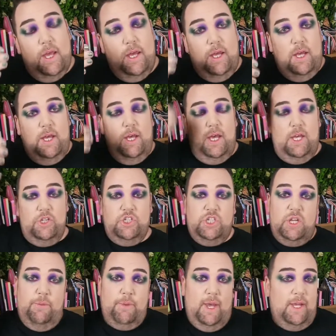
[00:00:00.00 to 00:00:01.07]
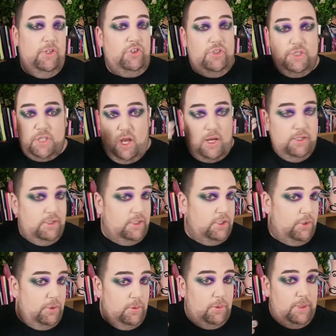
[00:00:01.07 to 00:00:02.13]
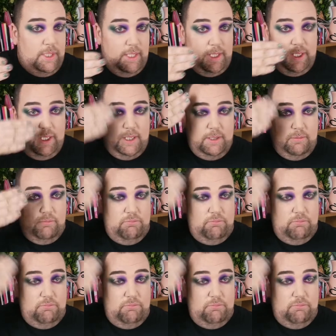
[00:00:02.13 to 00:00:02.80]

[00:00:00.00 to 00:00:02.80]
a shimmer just onto the